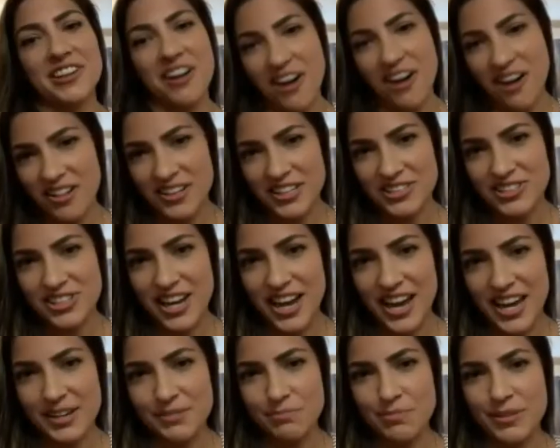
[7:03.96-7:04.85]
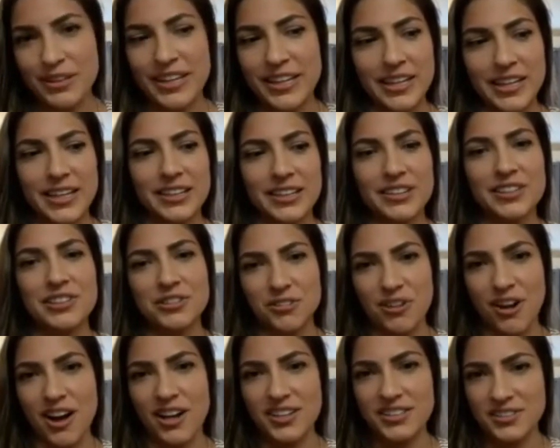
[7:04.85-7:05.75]
college, I played
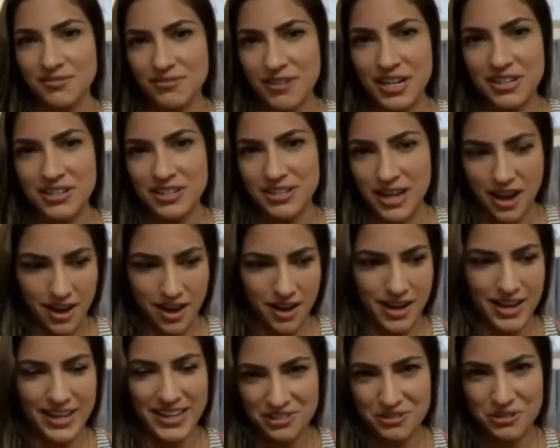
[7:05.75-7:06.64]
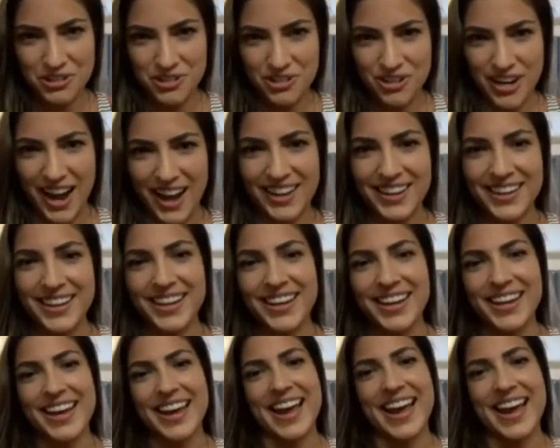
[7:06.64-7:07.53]
lacrosse and ran uh, indoor track. Oh,